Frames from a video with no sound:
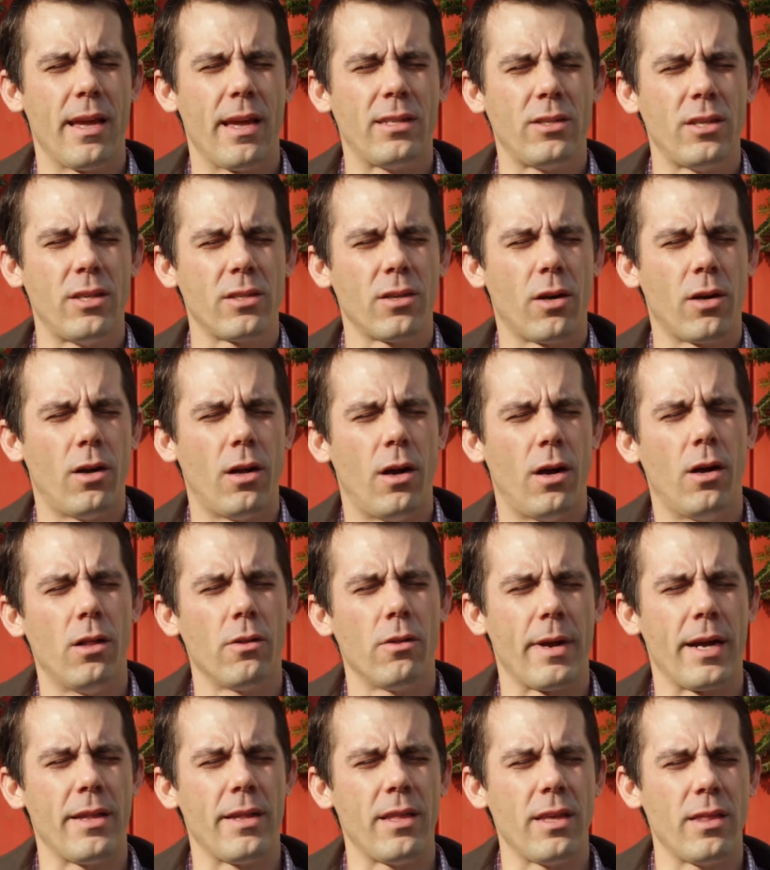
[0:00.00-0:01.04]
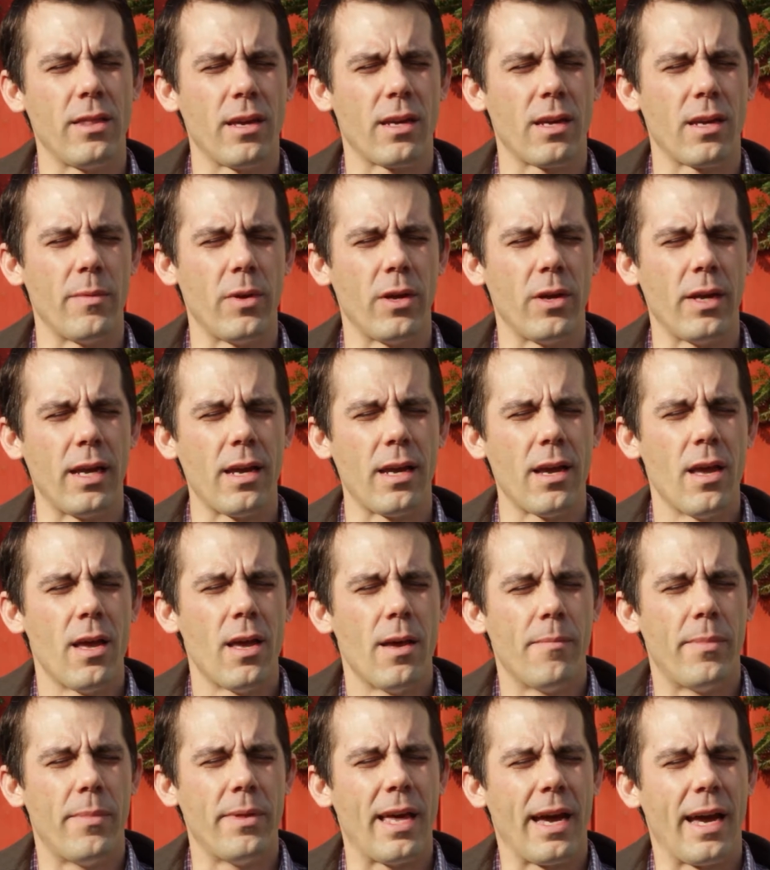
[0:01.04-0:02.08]
just all around the community.
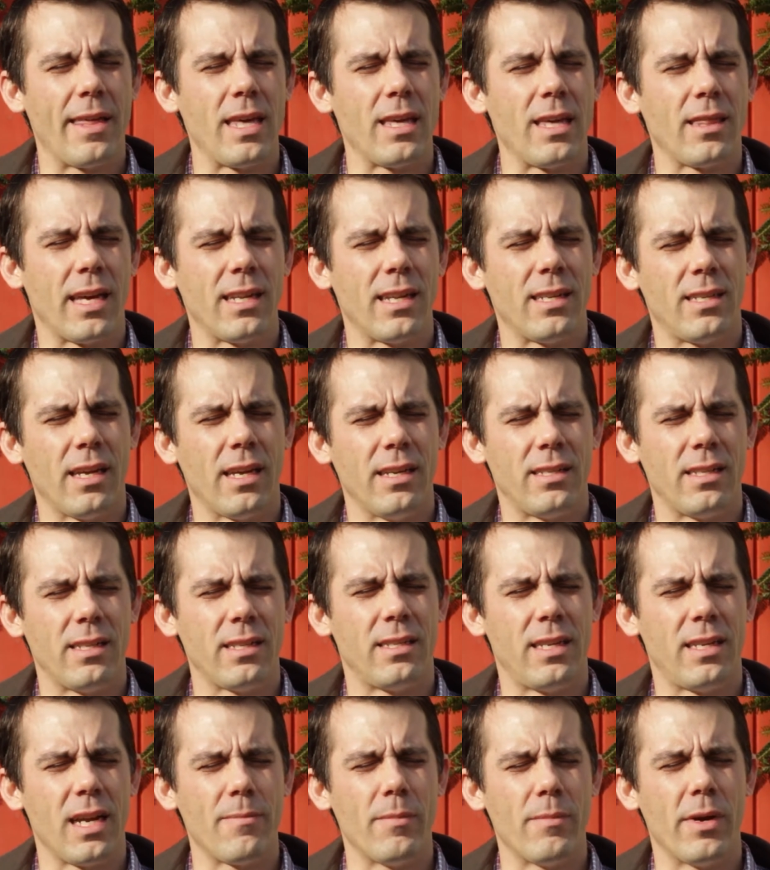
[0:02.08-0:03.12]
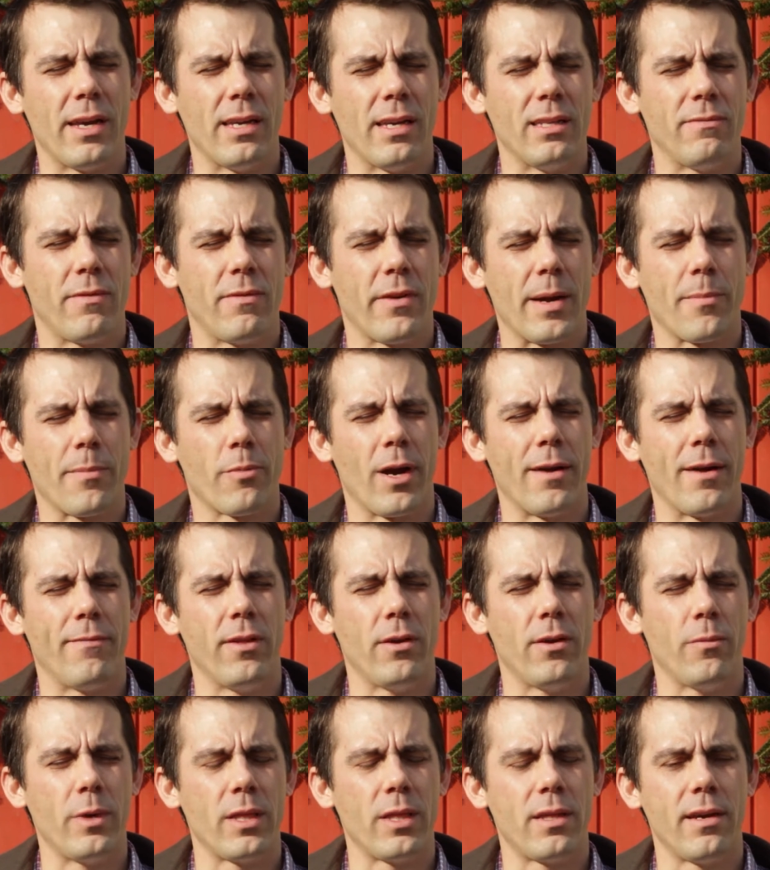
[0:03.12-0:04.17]
But I think that the stigma is very
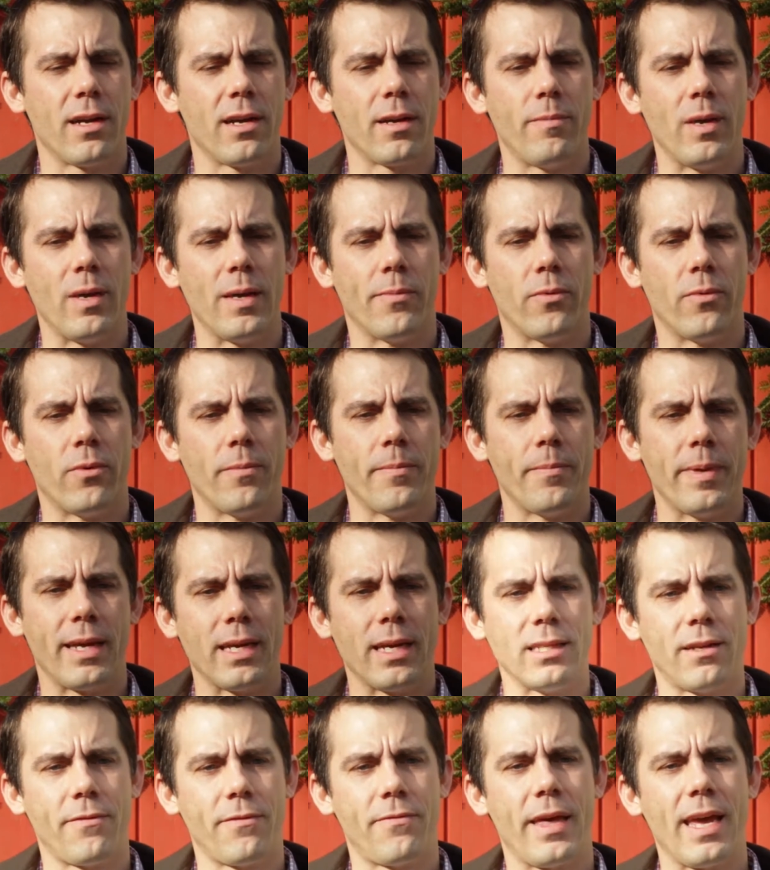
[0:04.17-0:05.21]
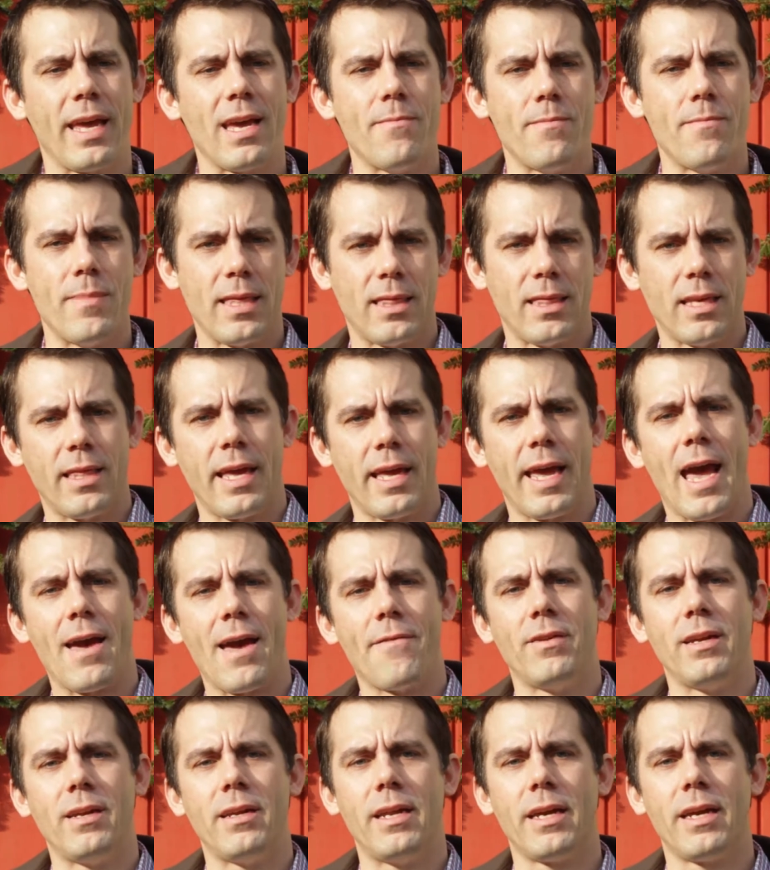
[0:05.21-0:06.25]
prevalent with young people, because if they admit that they
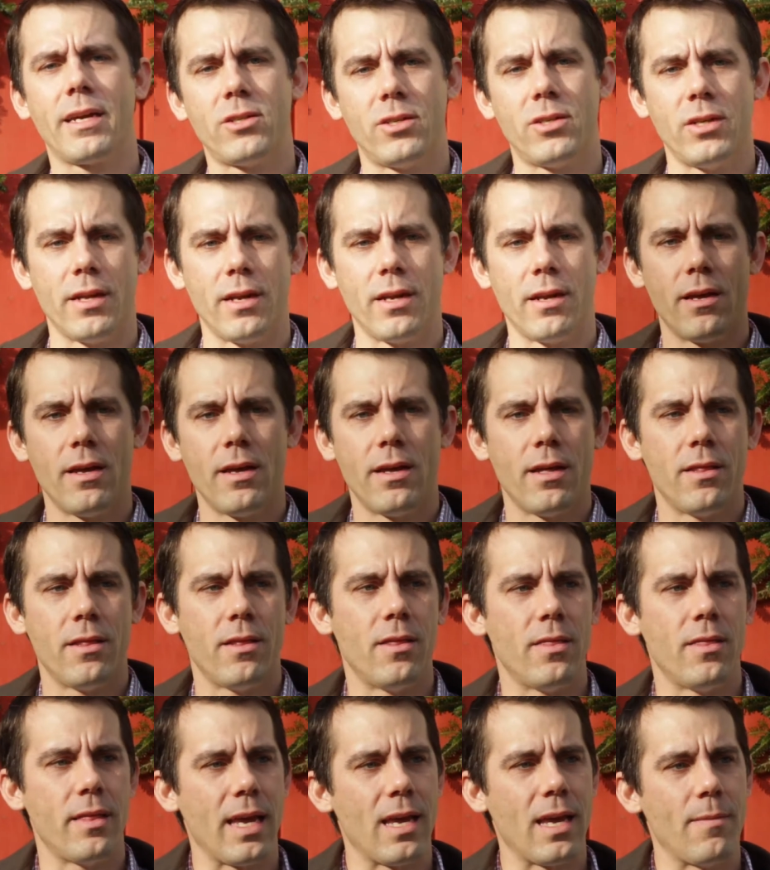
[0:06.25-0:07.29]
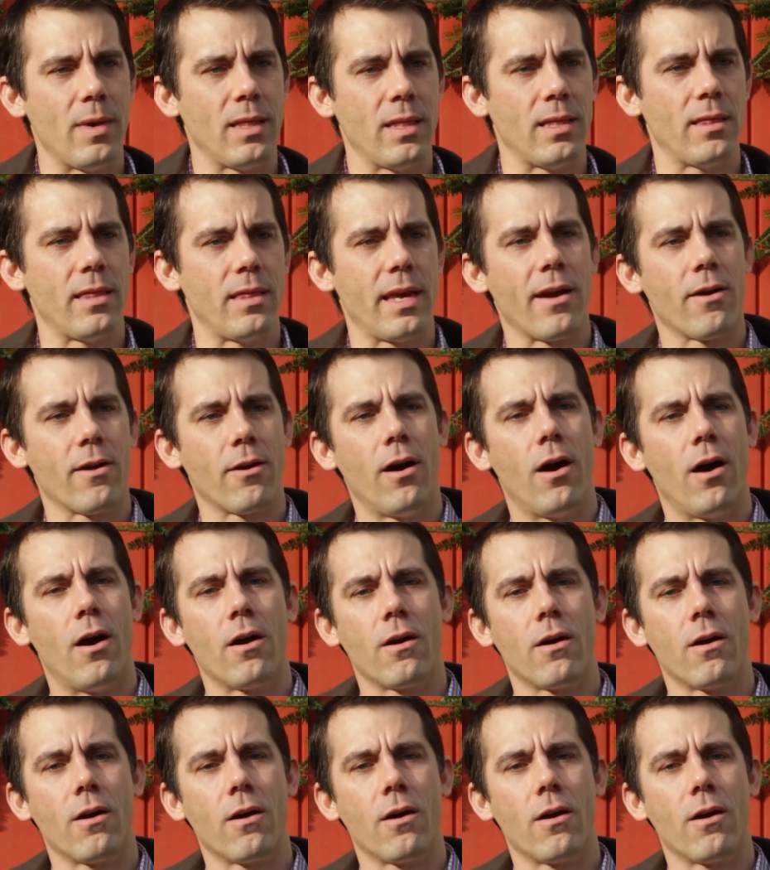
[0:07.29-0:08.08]
have an addiction, then they admit that they are